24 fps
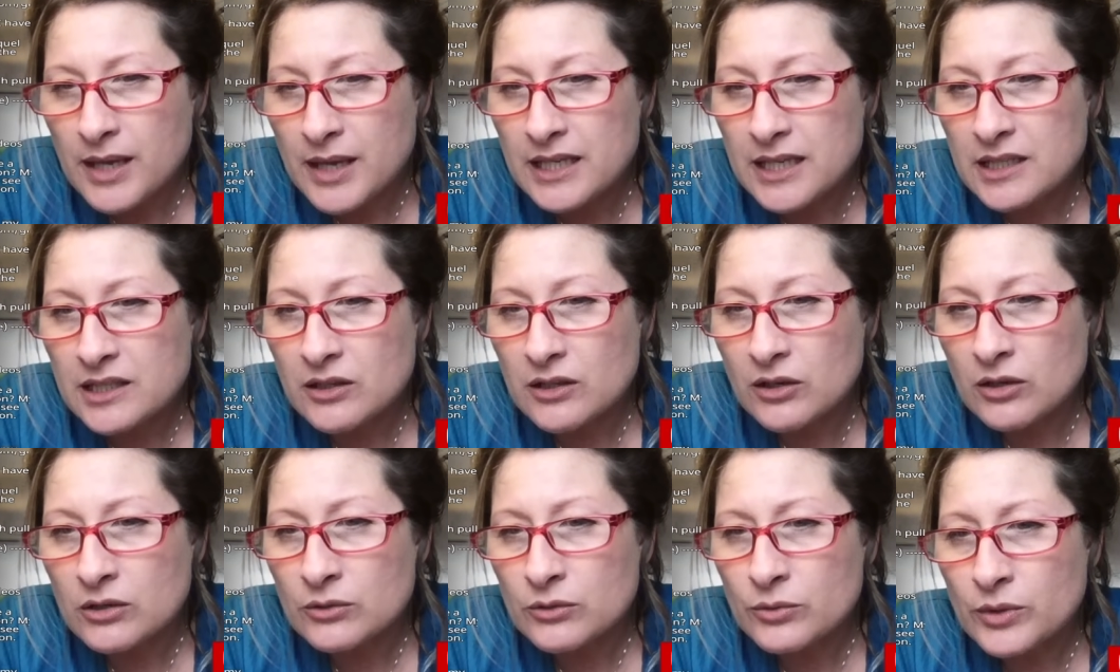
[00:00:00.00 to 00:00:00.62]
an
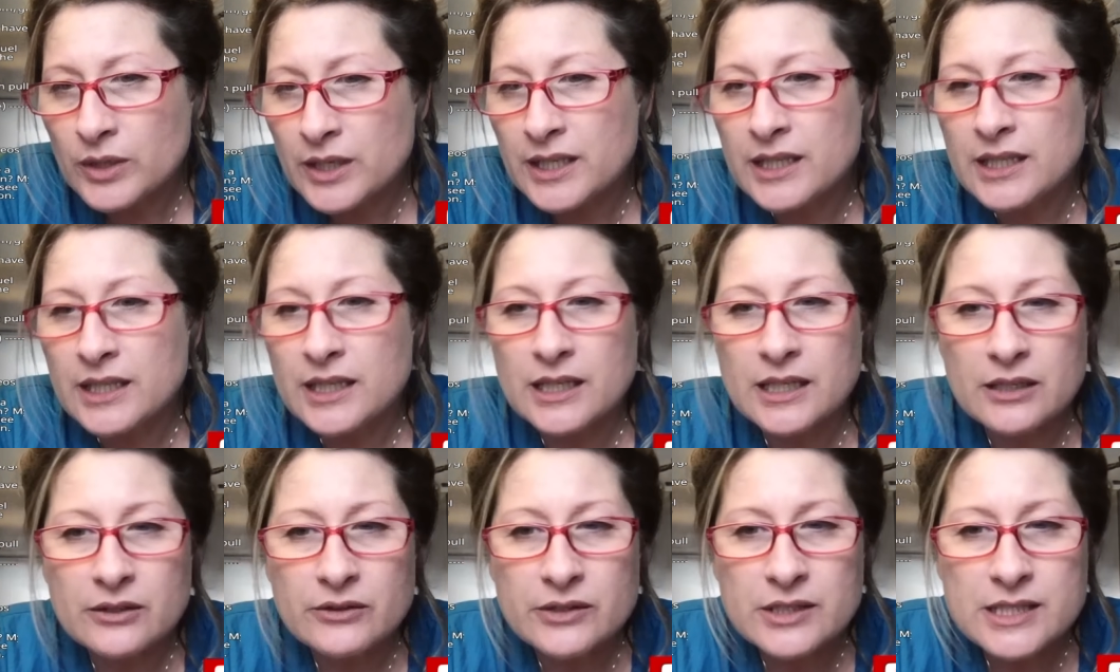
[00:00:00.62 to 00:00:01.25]
already
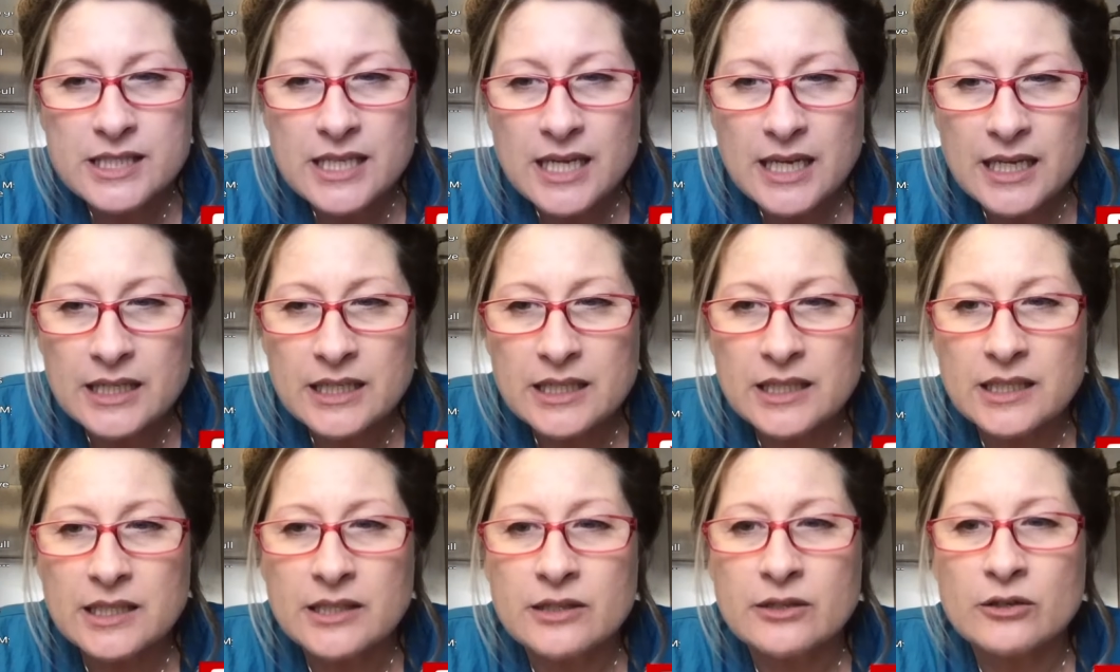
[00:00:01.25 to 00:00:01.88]

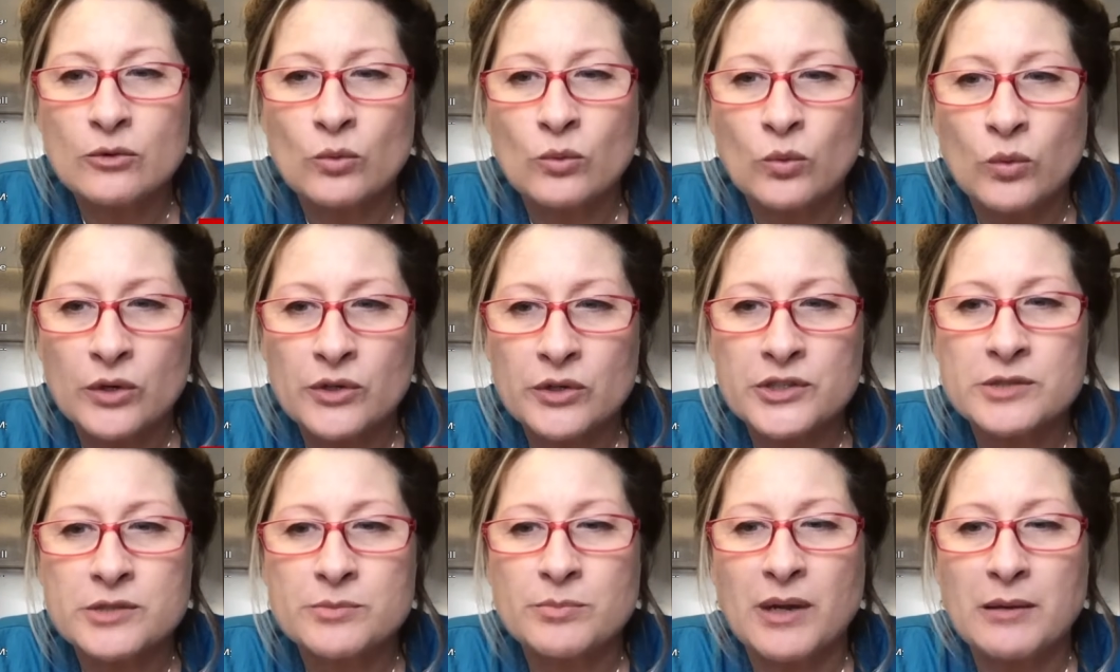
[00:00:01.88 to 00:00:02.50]
irritated ear
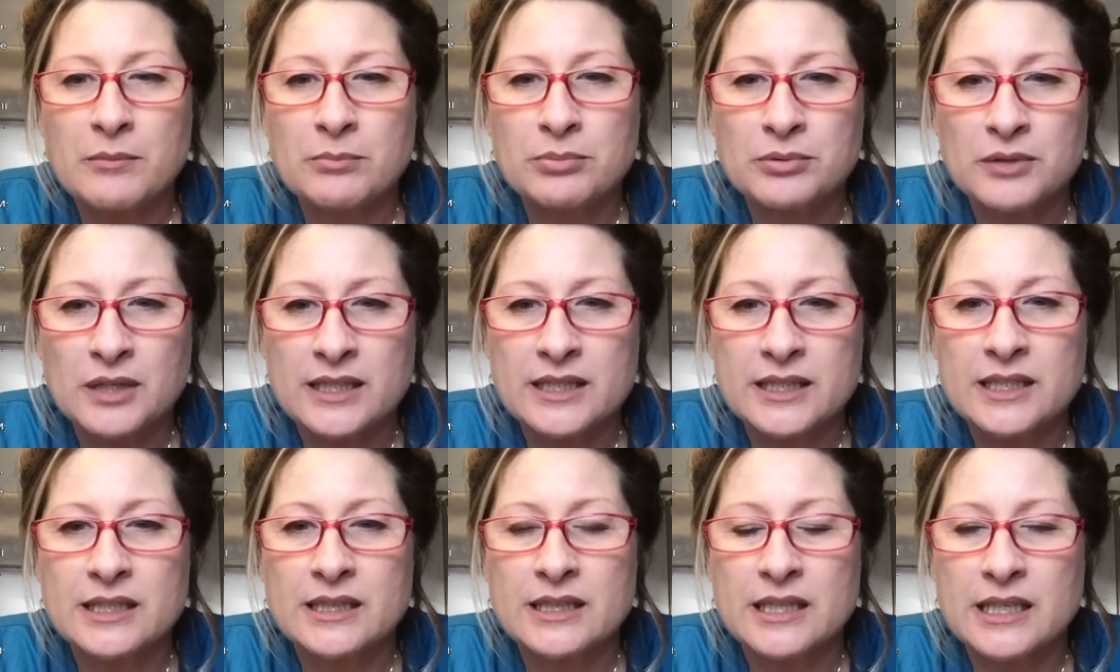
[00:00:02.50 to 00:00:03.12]
worse by
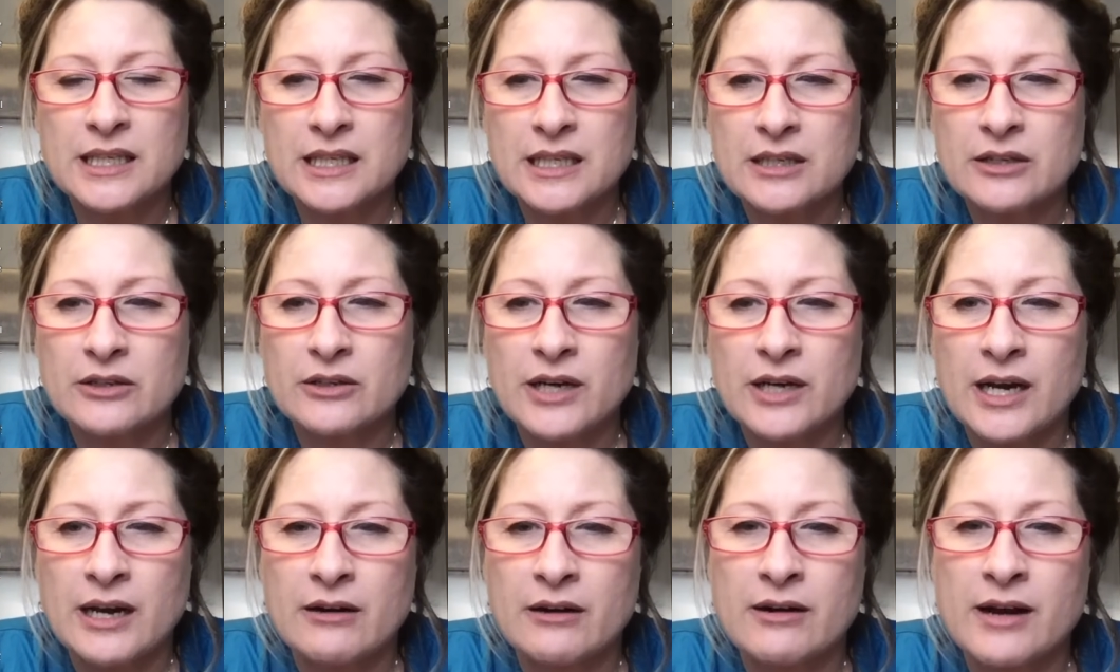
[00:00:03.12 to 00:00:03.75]
plucking the ear
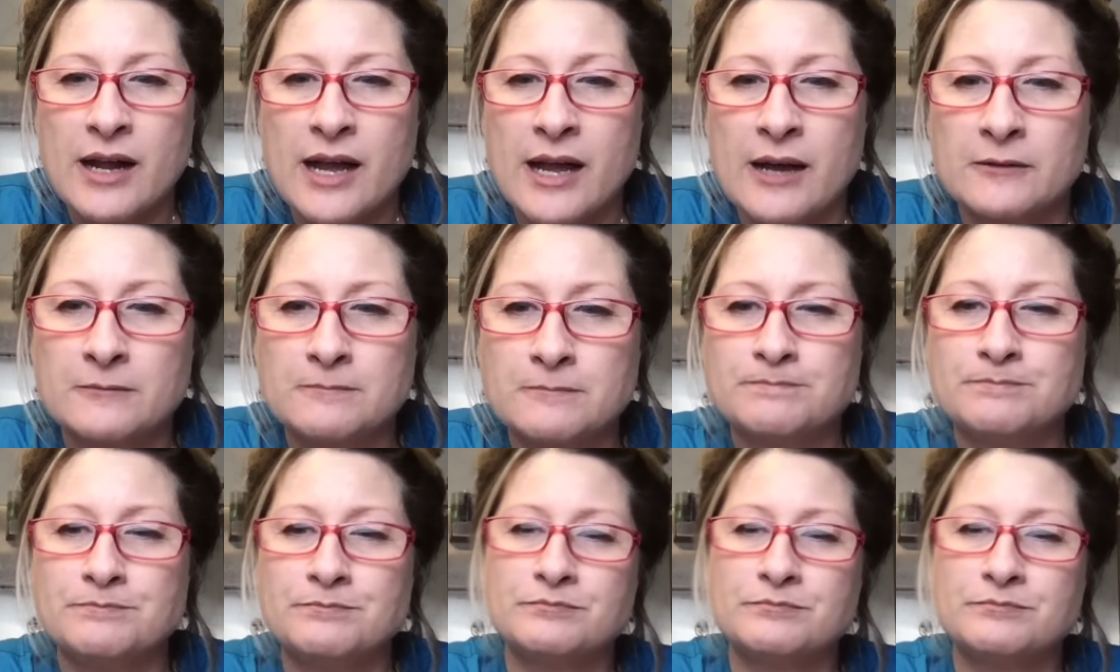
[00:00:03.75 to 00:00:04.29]
hair out?